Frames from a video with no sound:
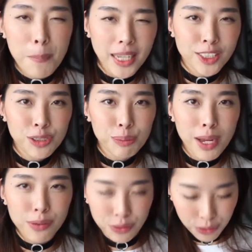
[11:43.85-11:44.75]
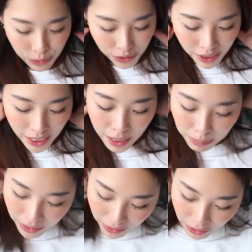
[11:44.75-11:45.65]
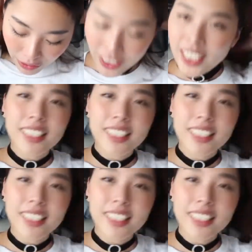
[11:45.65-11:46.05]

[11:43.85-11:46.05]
Back to my roots, but no,